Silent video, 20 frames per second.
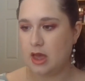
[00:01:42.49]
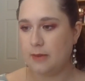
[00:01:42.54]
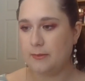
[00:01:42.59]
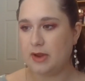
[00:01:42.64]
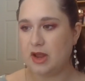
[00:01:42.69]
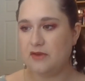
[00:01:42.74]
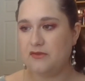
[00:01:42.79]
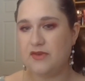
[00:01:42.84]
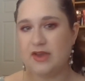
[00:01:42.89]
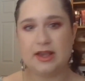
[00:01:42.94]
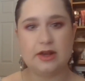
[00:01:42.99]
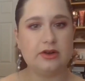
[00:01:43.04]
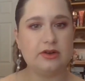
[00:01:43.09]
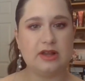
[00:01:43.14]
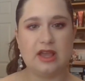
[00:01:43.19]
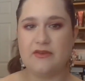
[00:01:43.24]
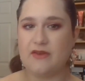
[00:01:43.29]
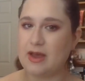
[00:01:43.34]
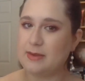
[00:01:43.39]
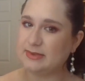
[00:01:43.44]
but I figure
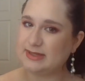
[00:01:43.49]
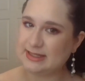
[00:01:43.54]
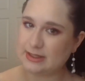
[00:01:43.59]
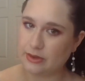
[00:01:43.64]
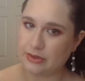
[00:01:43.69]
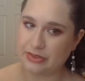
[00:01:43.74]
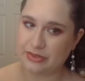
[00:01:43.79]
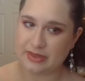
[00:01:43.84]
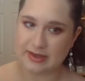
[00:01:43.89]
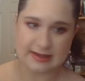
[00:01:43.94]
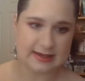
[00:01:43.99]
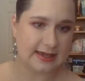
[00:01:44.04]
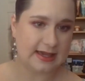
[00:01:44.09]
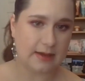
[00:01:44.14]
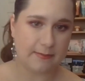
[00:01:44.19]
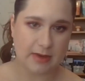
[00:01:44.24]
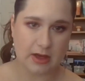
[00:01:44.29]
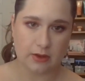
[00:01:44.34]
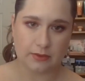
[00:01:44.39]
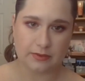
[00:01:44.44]
if I'm still thinking
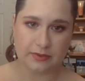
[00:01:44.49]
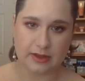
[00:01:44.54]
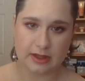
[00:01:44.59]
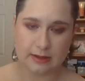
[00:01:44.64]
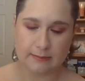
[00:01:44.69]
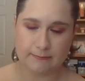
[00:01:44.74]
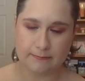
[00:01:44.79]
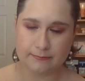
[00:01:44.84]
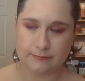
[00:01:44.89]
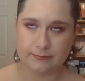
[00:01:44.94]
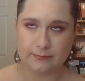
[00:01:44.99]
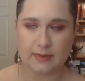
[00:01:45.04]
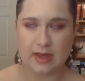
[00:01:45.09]
about them,